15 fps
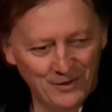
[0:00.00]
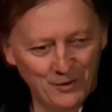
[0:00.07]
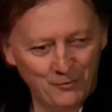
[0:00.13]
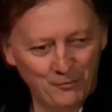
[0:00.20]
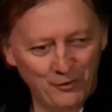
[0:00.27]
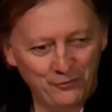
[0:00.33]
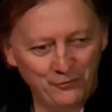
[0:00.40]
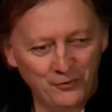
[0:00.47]

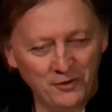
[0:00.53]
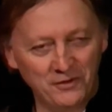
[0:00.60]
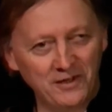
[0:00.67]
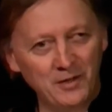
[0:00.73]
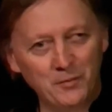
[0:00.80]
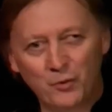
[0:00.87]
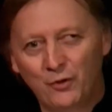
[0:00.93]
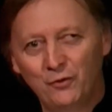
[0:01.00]
was not
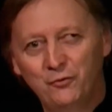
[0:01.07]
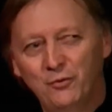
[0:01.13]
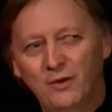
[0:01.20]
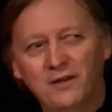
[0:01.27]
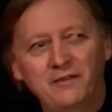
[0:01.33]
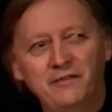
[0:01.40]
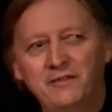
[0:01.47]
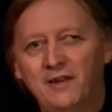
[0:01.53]
able to
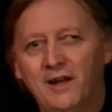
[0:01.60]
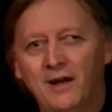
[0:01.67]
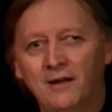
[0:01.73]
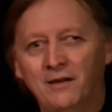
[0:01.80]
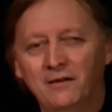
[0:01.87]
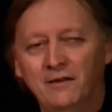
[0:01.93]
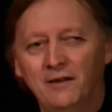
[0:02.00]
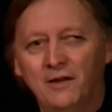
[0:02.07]

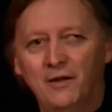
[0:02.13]
understand